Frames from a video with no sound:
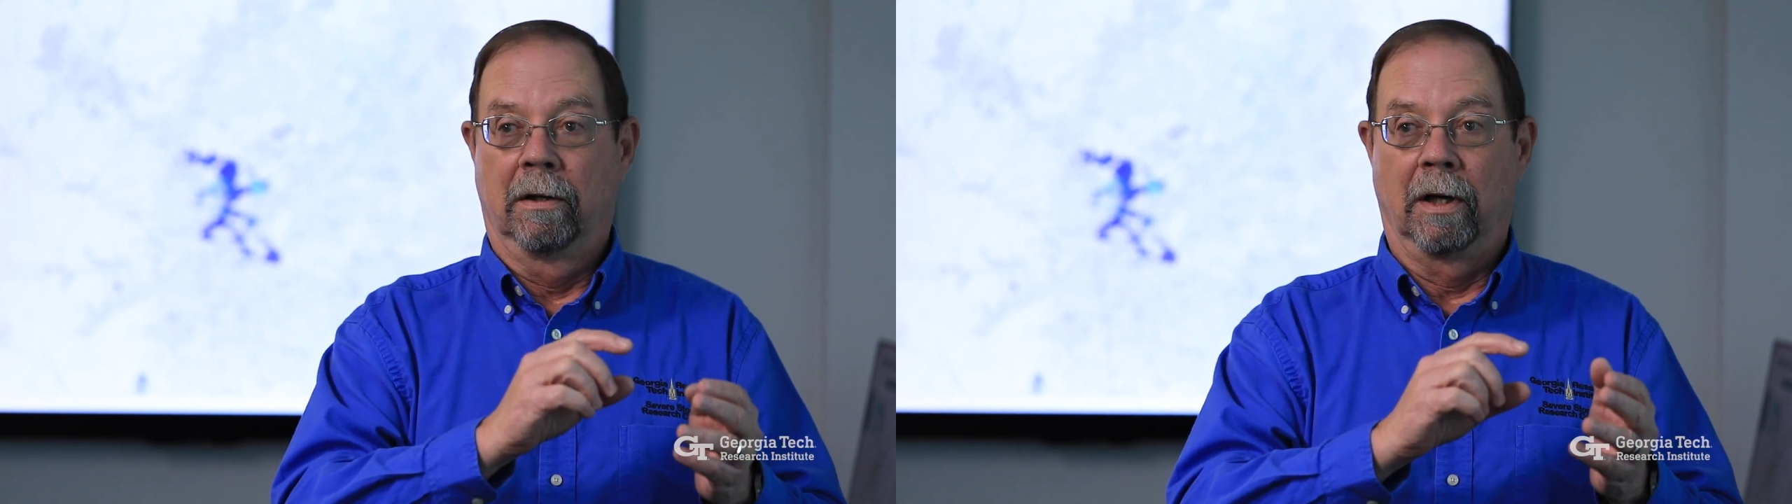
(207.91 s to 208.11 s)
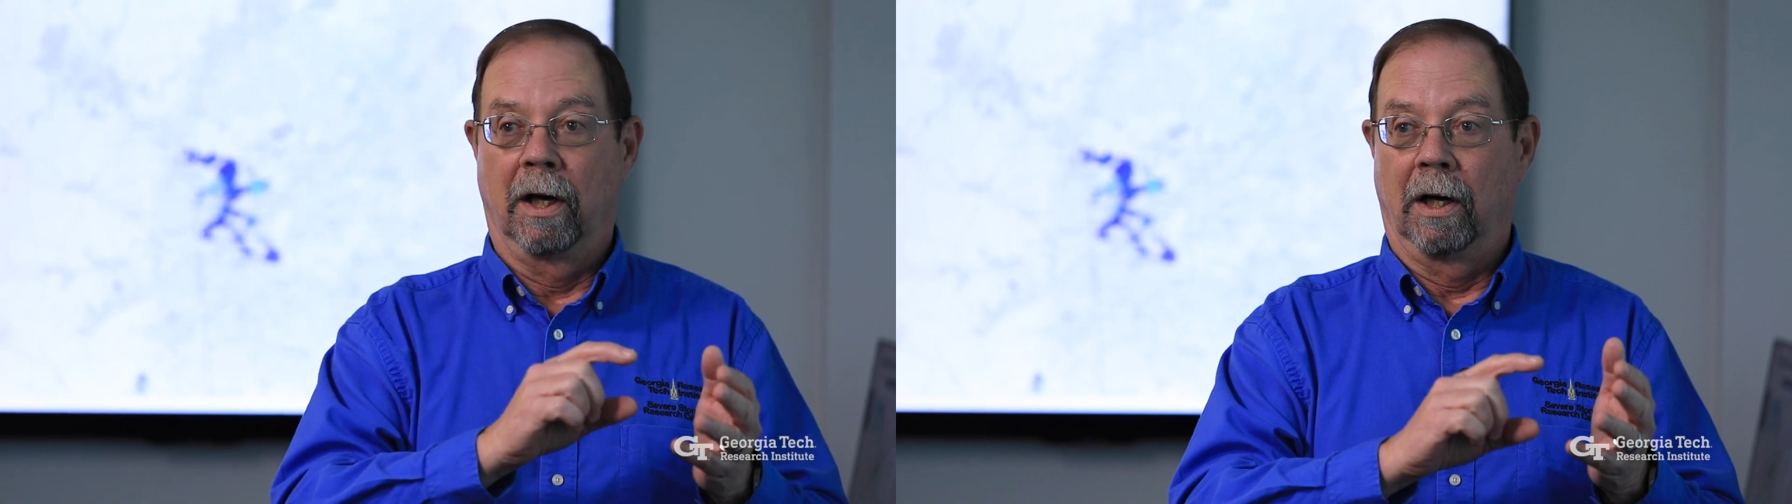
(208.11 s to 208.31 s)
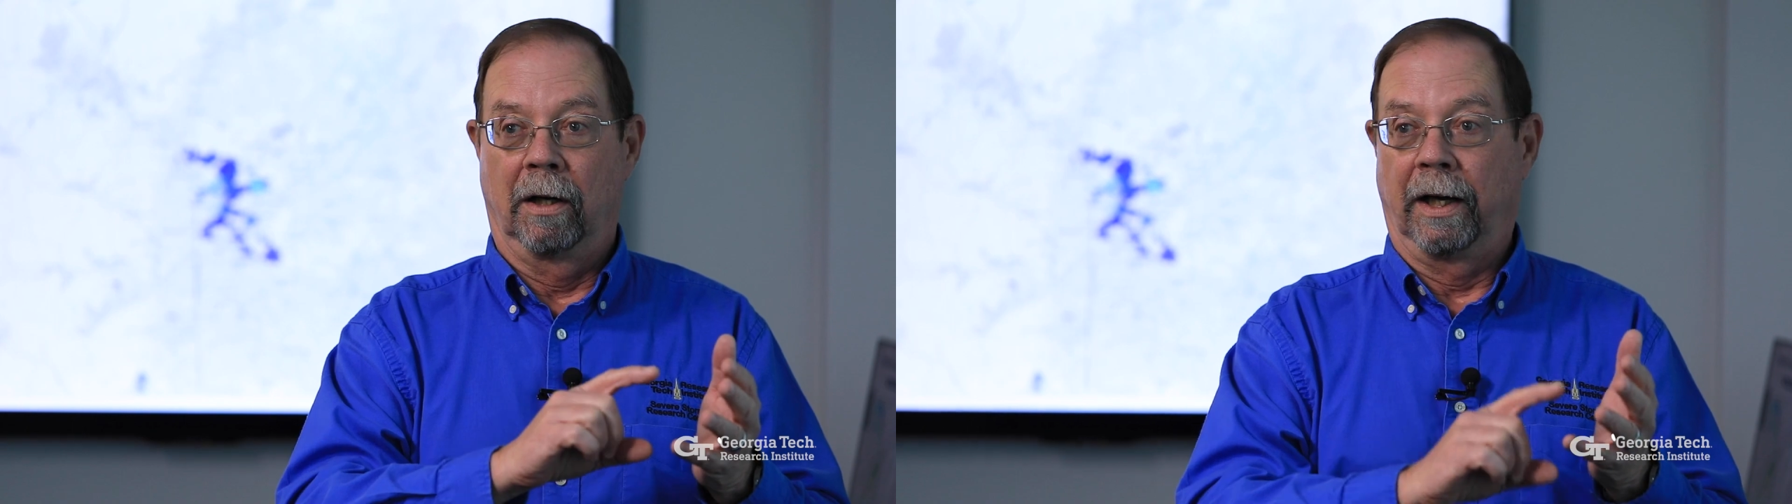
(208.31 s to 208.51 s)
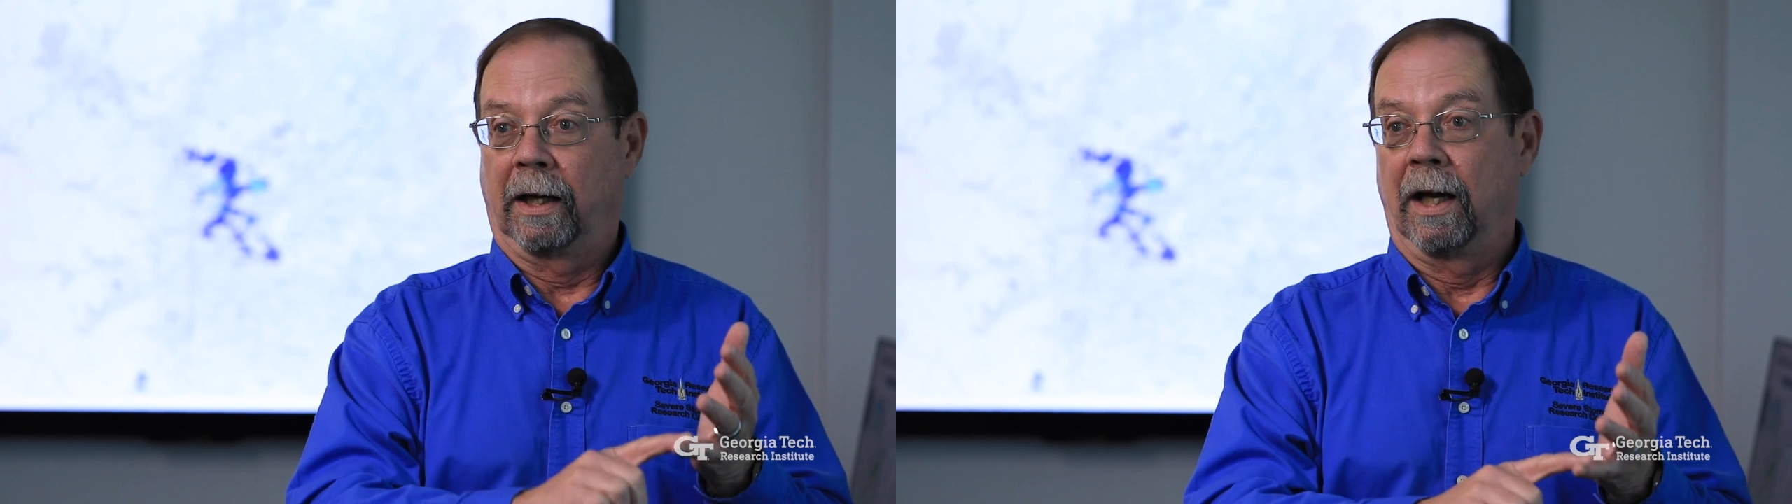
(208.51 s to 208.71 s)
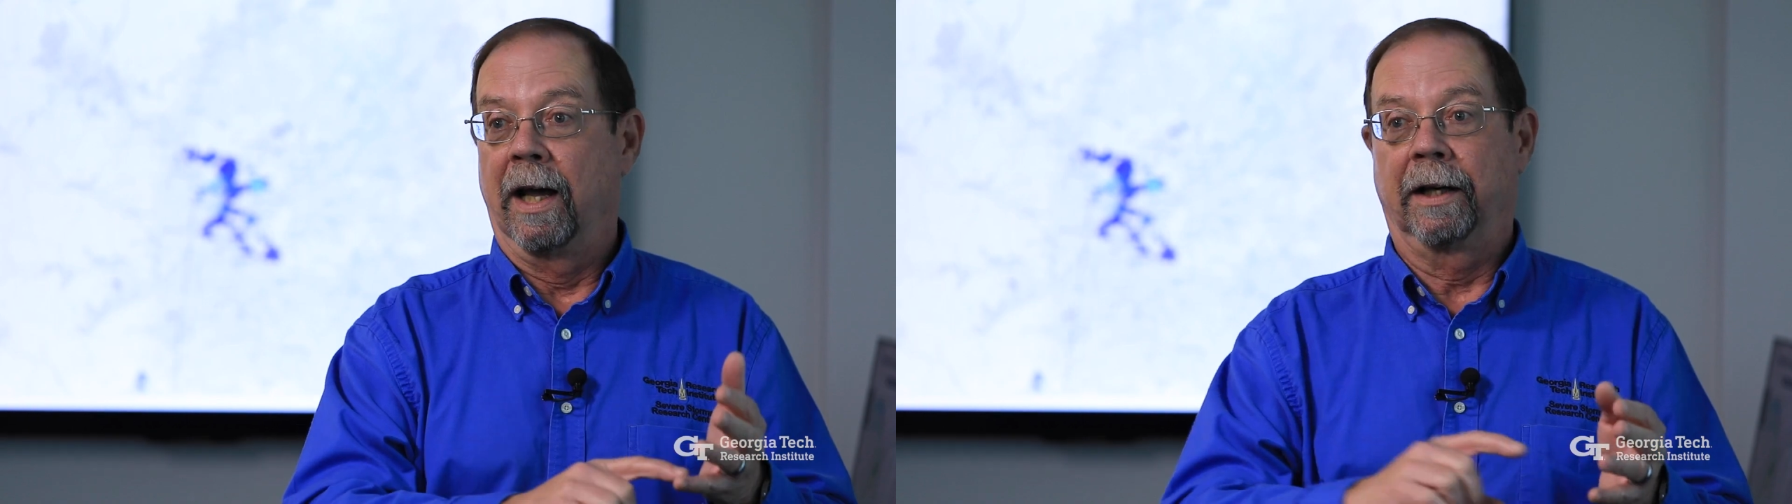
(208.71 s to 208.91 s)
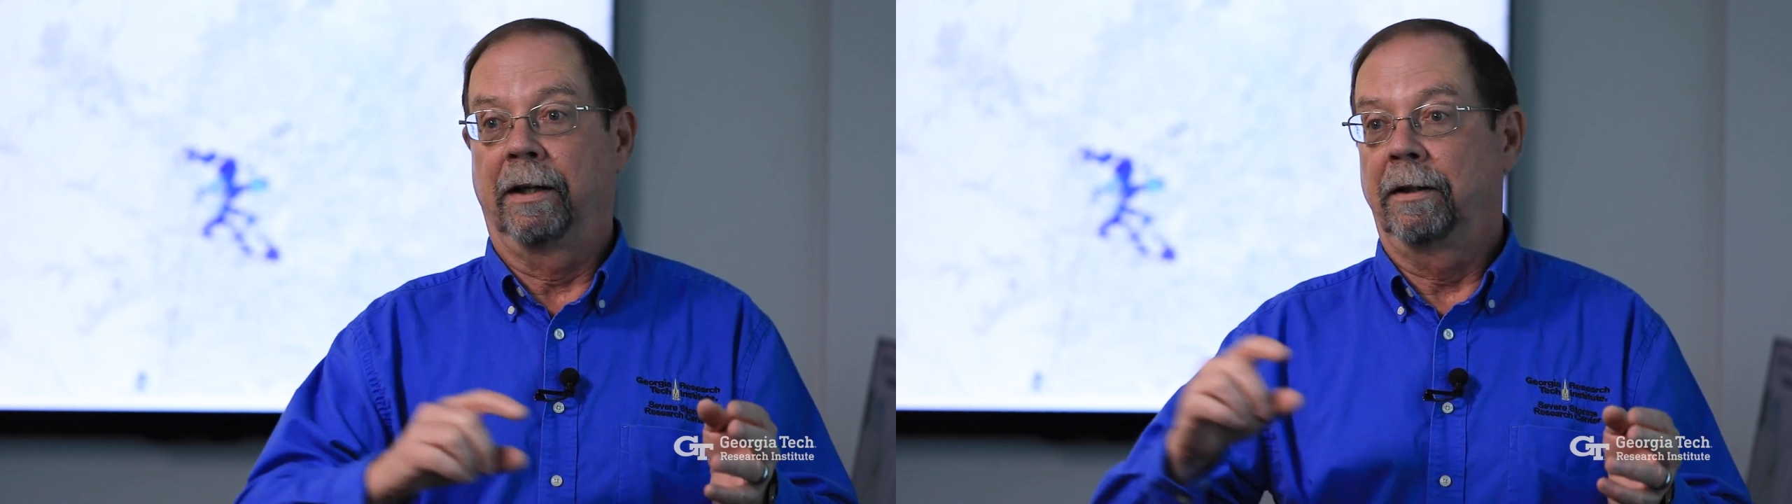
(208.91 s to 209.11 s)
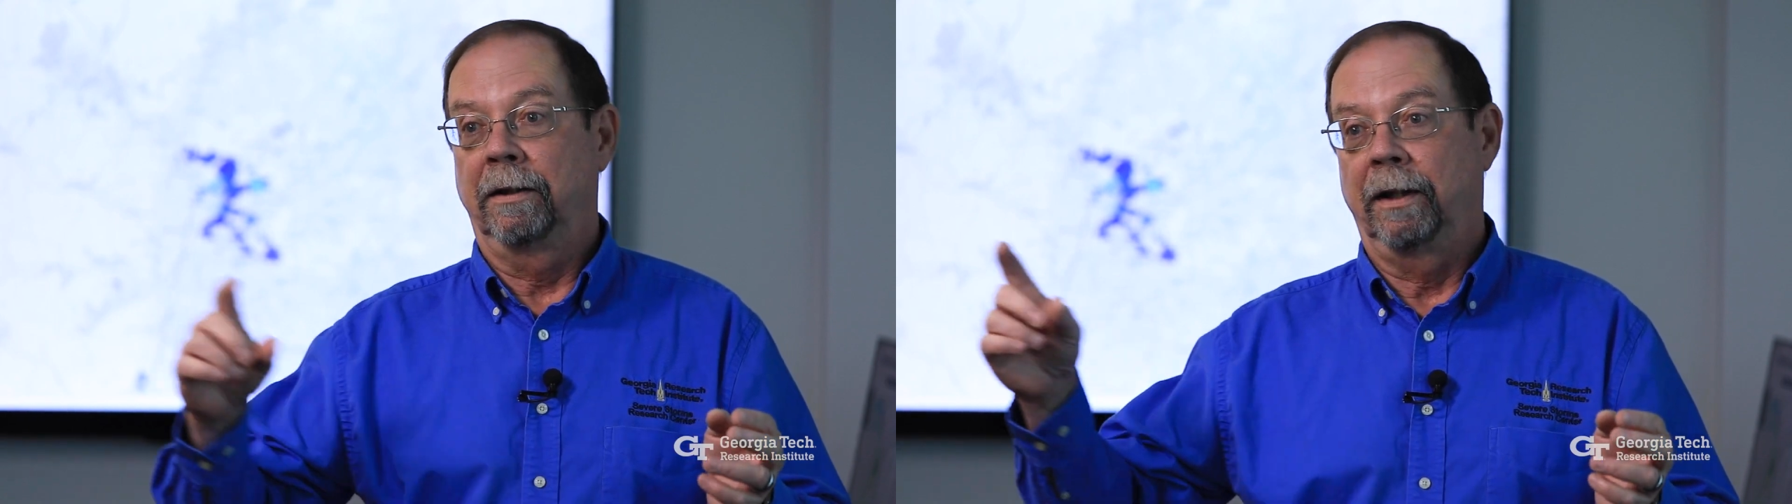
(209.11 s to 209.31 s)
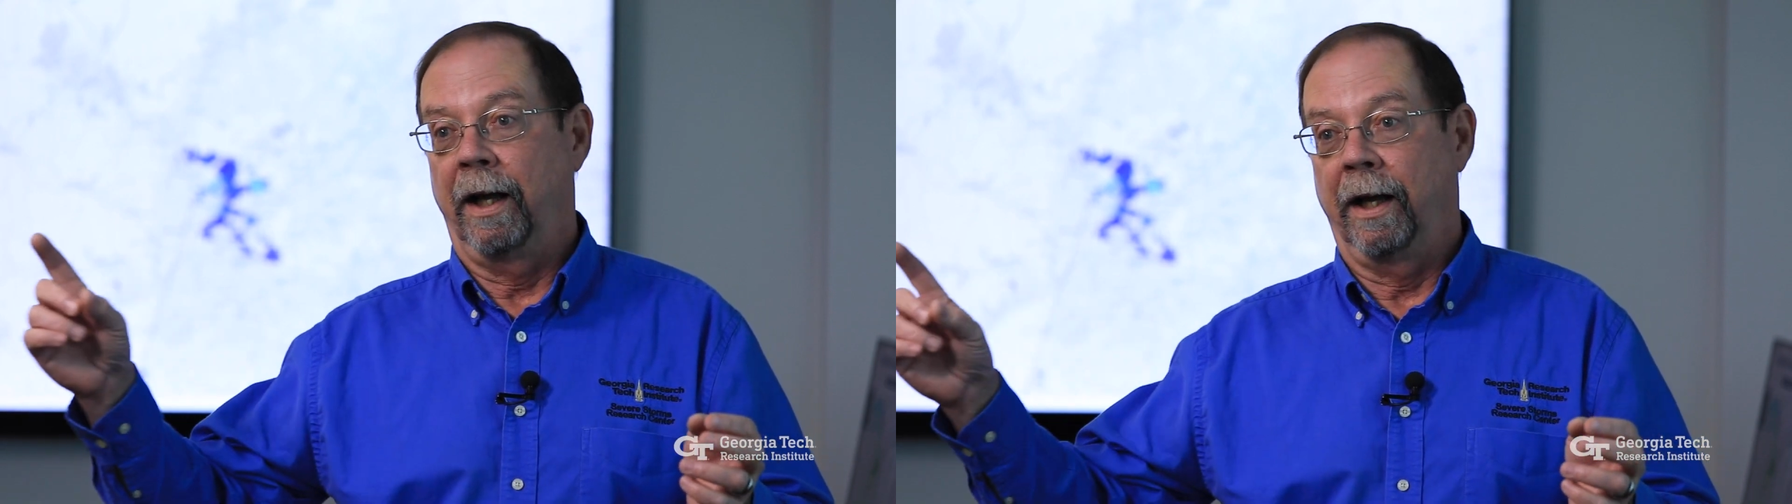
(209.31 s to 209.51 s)
uh, Atlanta
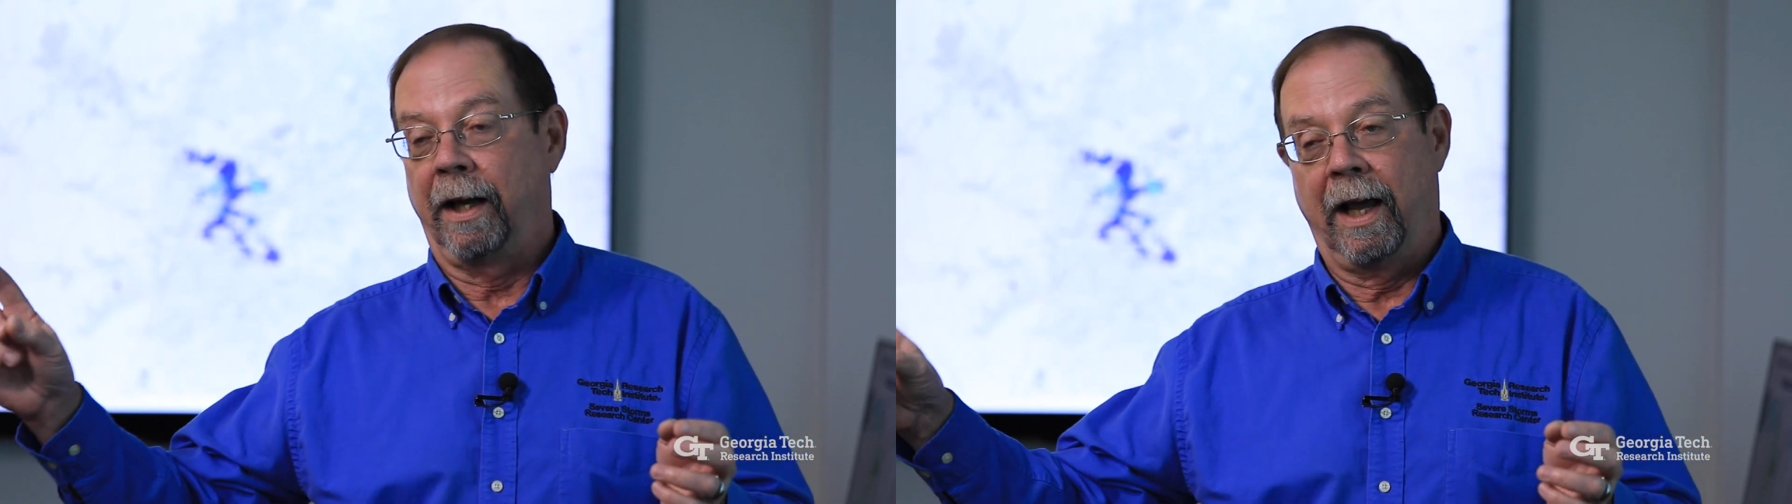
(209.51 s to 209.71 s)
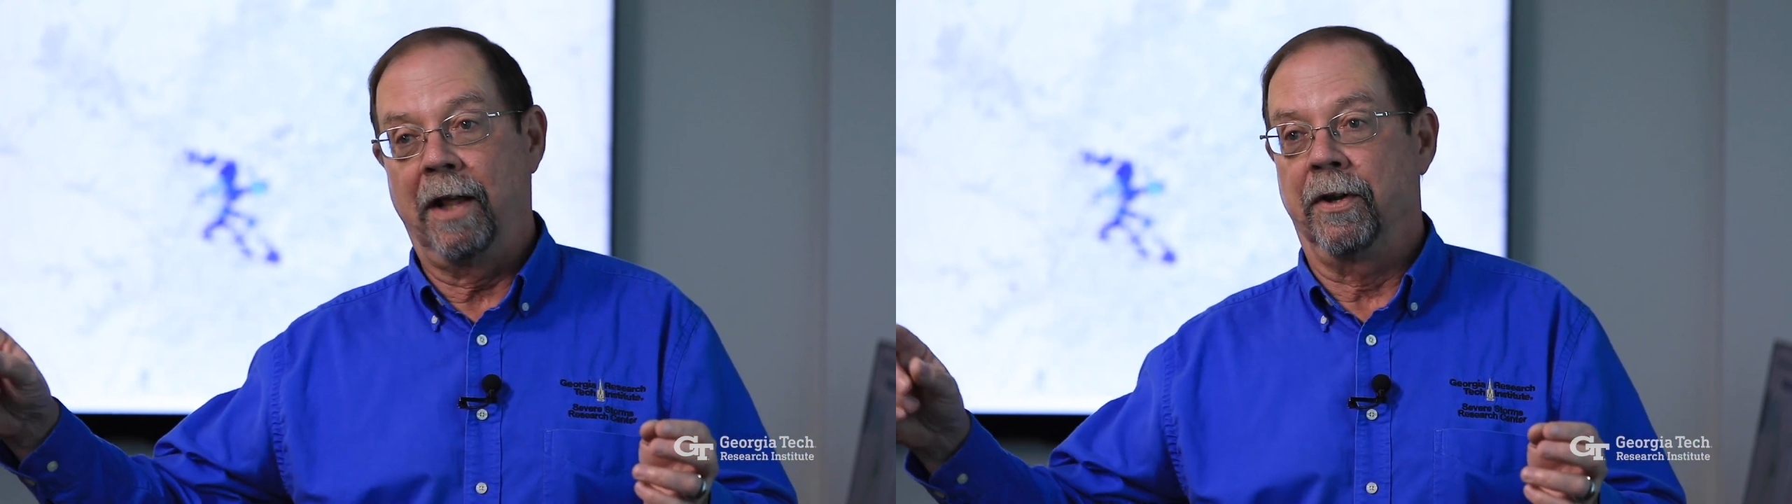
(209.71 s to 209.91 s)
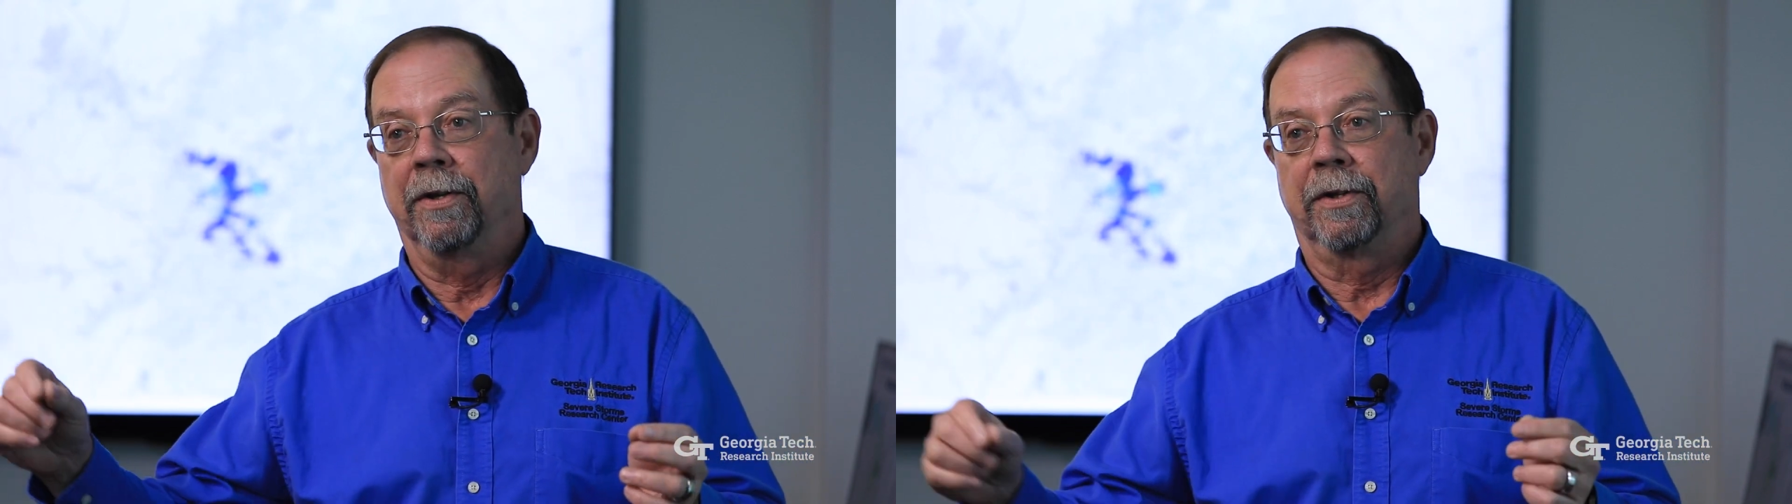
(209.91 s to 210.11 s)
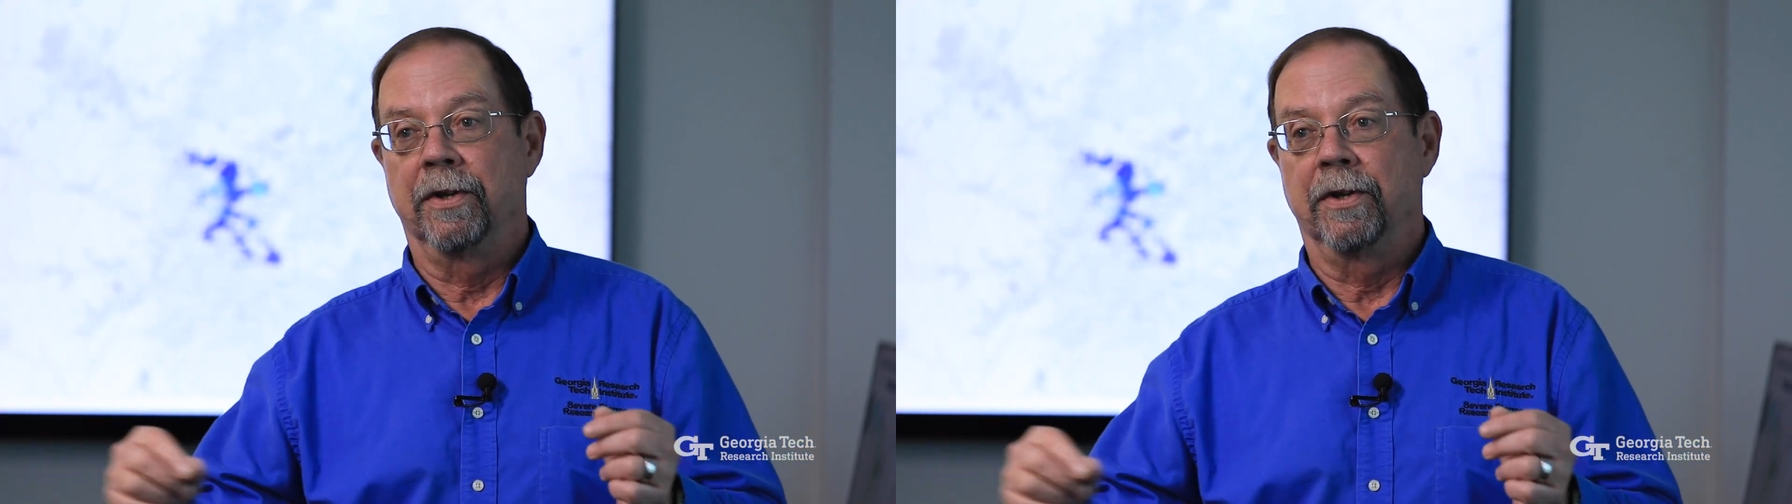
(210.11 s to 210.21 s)
and Athens.